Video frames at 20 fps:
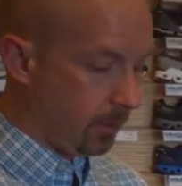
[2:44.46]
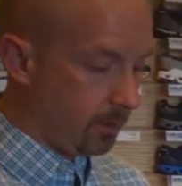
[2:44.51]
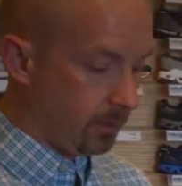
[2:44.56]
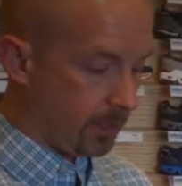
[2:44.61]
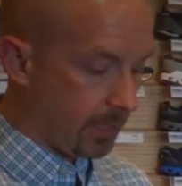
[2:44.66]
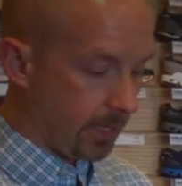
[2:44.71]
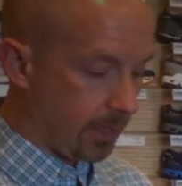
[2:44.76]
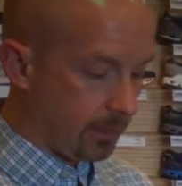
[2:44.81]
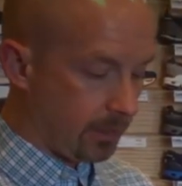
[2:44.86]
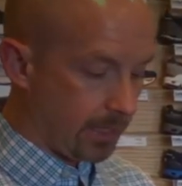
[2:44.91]

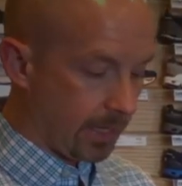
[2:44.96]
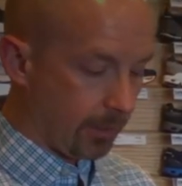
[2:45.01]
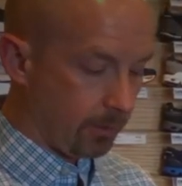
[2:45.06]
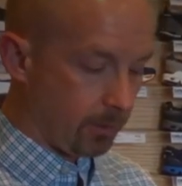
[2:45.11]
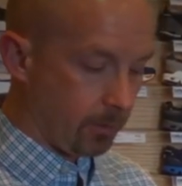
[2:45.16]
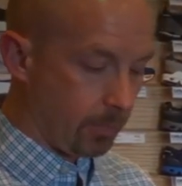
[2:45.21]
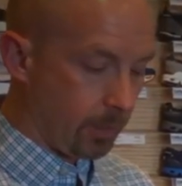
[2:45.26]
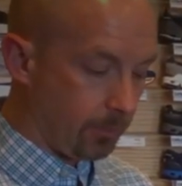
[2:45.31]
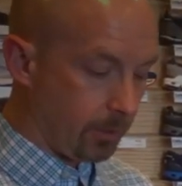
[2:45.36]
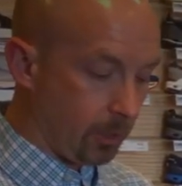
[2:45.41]
now
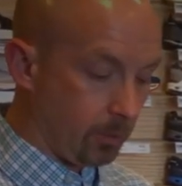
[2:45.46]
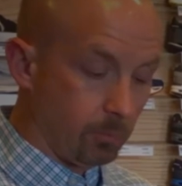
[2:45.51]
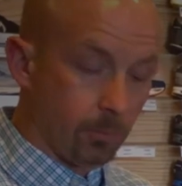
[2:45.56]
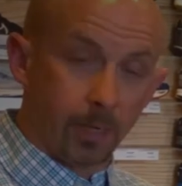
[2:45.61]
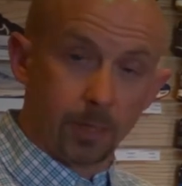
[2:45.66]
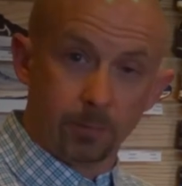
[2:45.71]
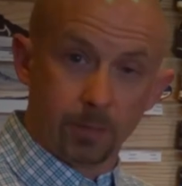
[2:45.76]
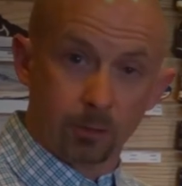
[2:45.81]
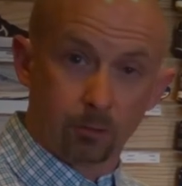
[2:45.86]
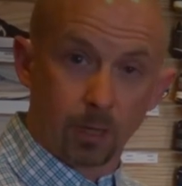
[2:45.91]
you
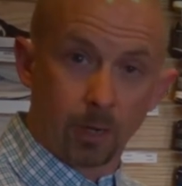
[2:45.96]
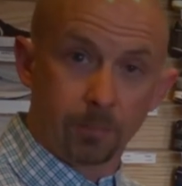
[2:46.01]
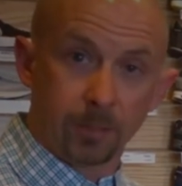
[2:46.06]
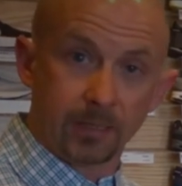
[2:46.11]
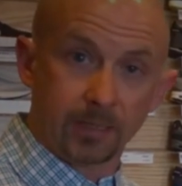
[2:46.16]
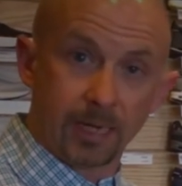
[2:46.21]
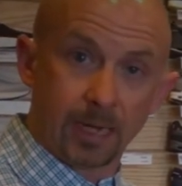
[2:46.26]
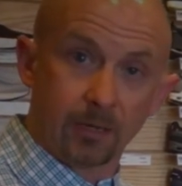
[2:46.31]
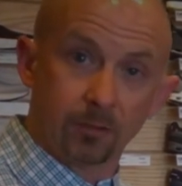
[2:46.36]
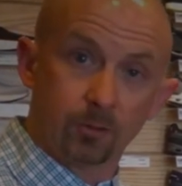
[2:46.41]
might be
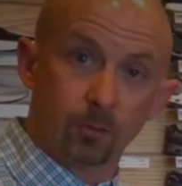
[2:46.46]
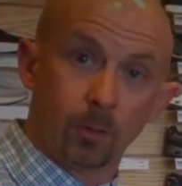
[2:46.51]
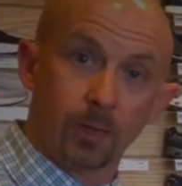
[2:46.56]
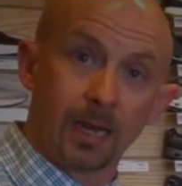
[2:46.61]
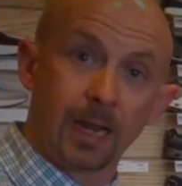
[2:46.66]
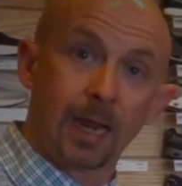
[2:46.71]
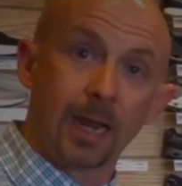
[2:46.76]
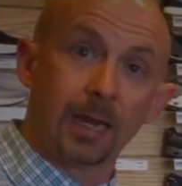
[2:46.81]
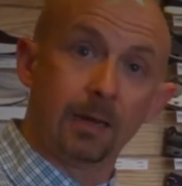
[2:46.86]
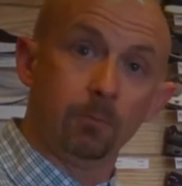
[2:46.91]
dropping down to
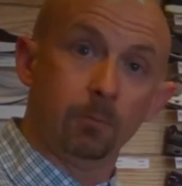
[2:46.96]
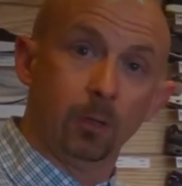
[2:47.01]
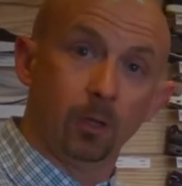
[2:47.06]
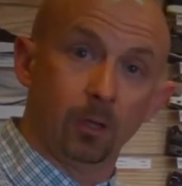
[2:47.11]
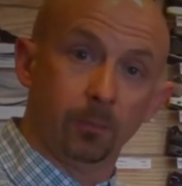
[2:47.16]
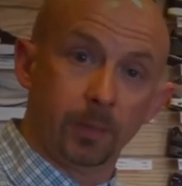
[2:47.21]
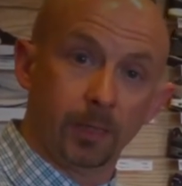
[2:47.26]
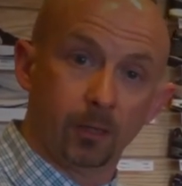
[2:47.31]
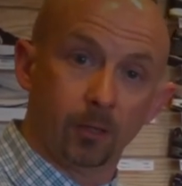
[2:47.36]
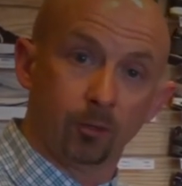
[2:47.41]
an 8
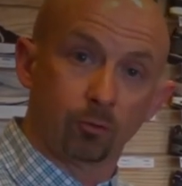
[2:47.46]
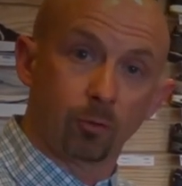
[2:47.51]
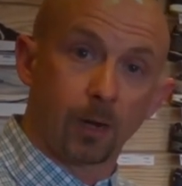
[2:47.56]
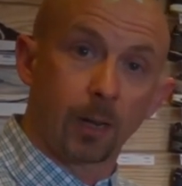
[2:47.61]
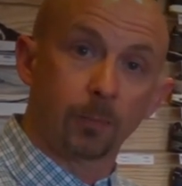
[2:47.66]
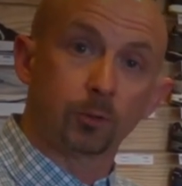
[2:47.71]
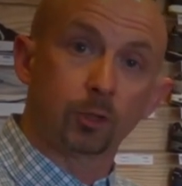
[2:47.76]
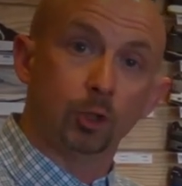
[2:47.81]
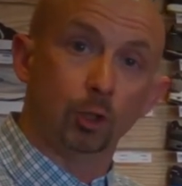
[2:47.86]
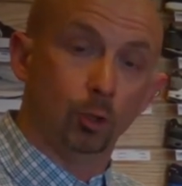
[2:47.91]
millimeter
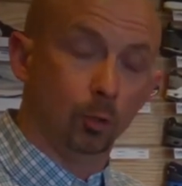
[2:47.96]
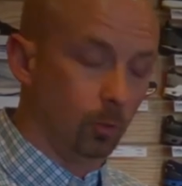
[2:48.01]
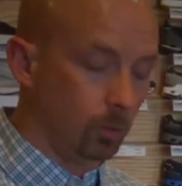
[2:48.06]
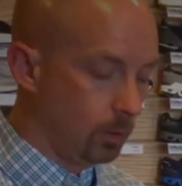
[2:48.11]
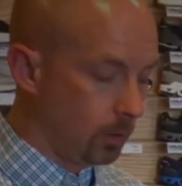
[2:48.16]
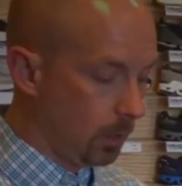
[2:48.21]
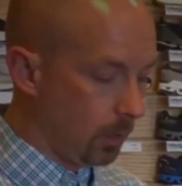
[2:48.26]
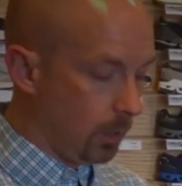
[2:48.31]
drop shoe.